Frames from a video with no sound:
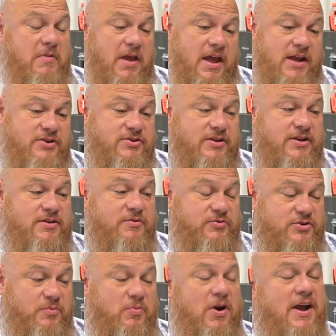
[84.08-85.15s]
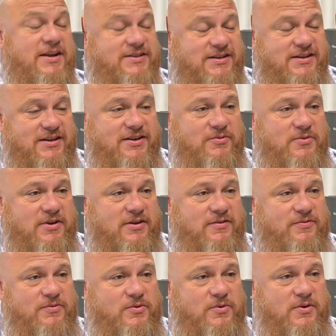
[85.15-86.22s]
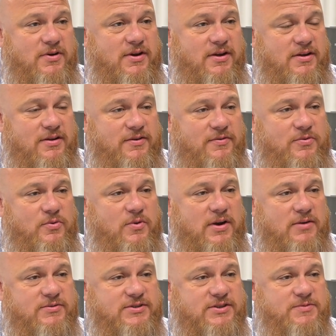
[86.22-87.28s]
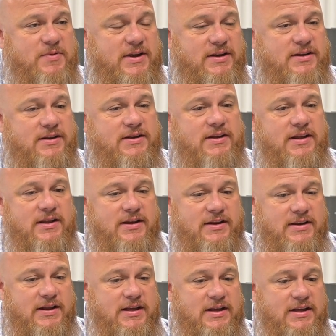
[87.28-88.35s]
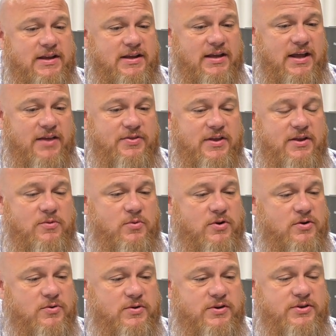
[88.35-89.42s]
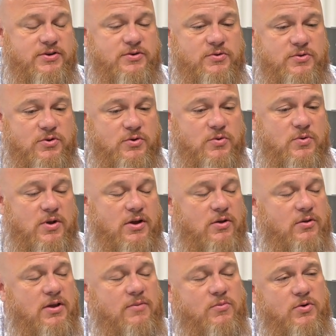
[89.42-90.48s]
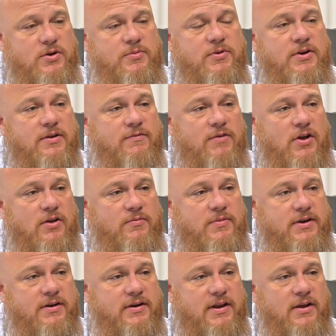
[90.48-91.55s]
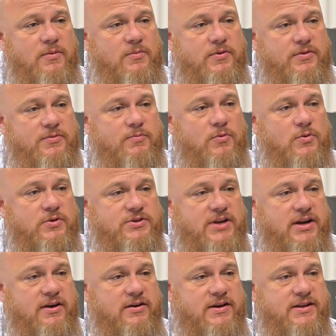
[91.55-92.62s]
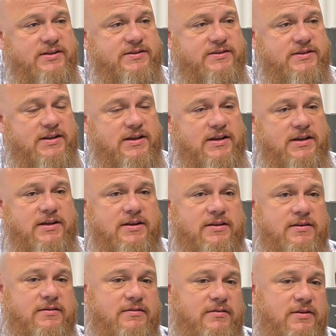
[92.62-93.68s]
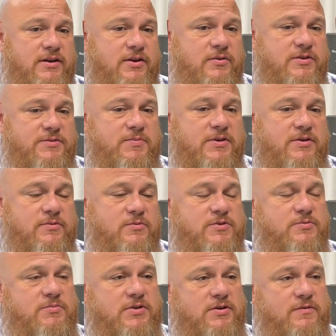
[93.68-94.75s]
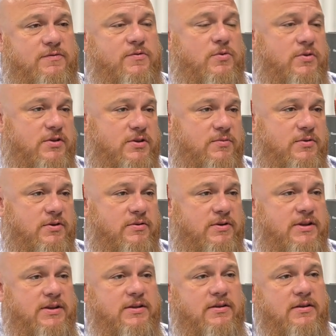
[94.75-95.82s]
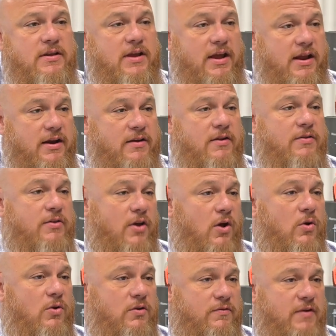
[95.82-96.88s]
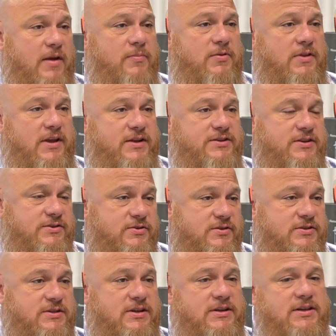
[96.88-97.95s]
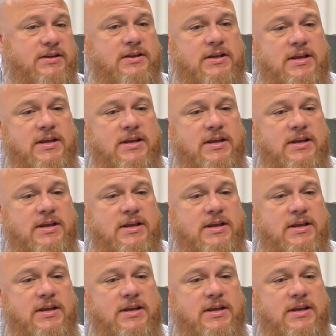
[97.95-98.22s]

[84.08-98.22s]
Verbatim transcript: Actually, surprisingly well for uh, for what I was expecting, and uh, I think we're going to do a whole lot more community involvement, help with more charities. Uh, you know, this building was built for the community and the whole of Appalachia, Eastern Kentucky.